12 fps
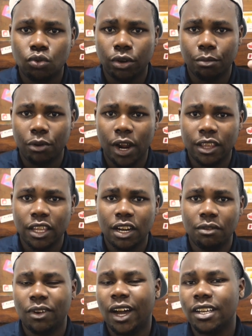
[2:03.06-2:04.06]
to rebrand the
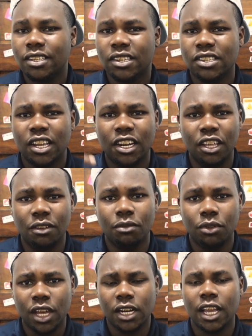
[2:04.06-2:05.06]
devices and give
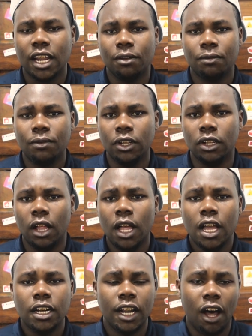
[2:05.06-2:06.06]
you that kind of feel.
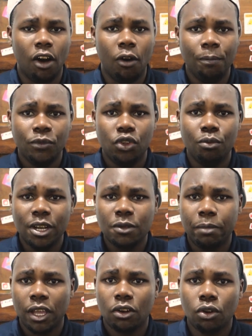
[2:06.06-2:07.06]
Now, you
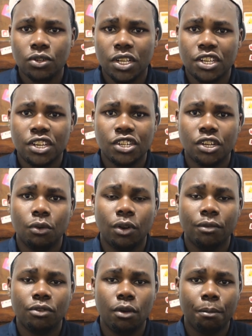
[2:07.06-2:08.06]
must pay close attention
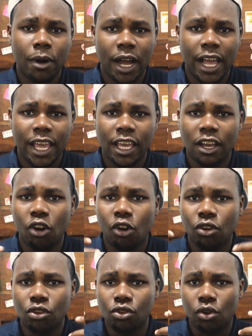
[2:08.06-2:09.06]
whenever you're buying
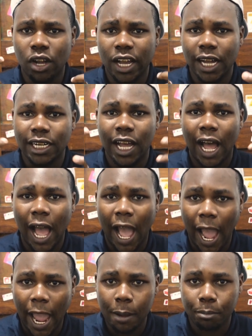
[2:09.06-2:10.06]
or you got
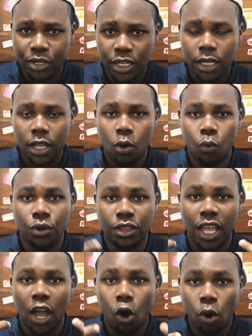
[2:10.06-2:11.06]
hyped with
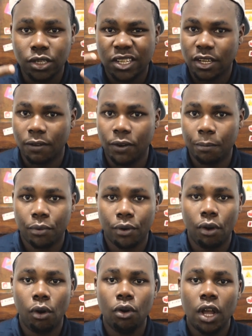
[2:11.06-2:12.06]
the Hot 7
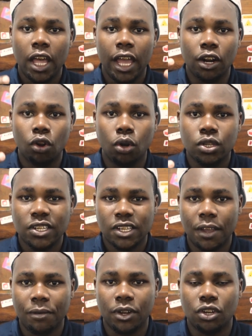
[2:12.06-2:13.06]
Pro and Hot
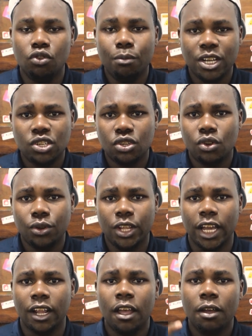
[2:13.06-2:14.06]
7. You must know
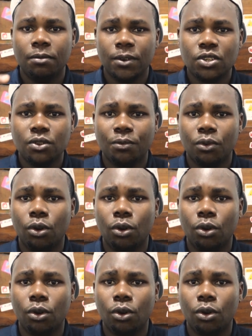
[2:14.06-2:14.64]
that first of